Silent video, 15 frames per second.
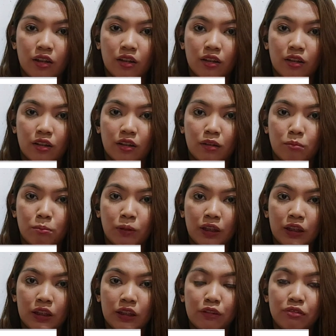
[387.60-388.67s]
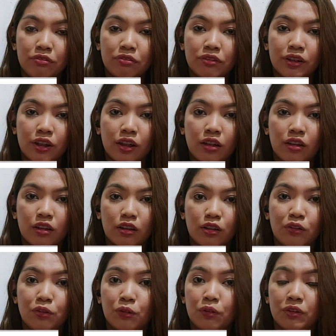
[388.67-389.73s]
But if
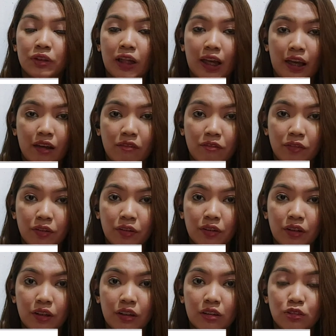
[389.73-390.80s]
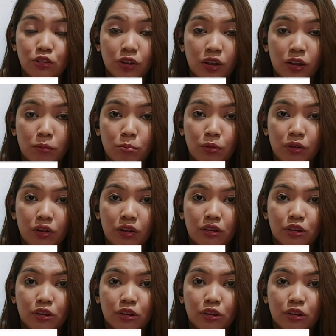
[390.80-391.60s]
you don't have a job,